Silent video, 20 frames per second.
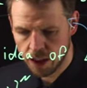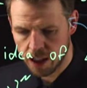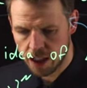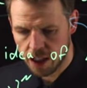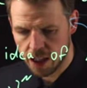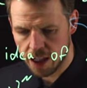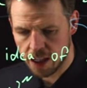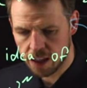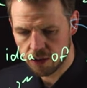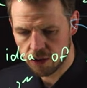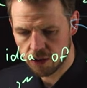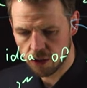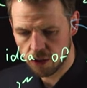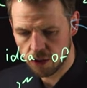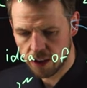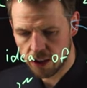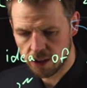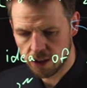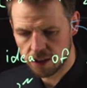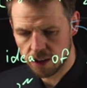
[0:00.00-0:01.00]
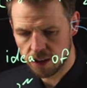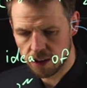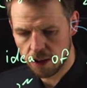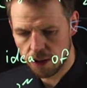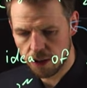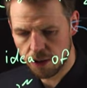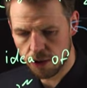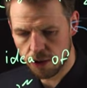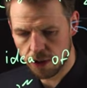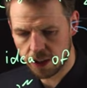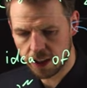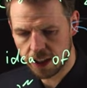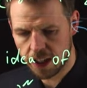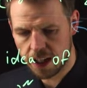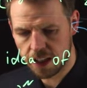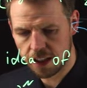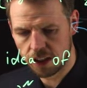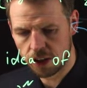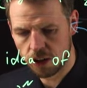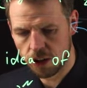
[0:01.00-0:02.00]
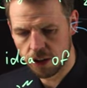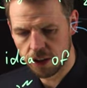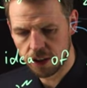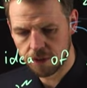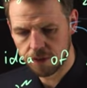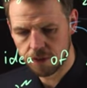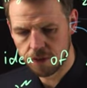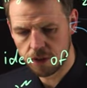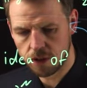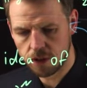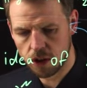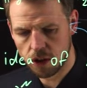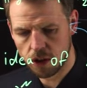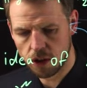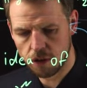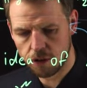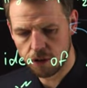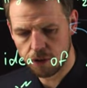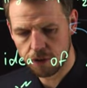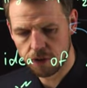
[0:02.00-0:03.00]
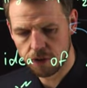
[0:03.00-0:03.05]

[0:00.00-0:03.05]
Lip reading: And so there's a third category of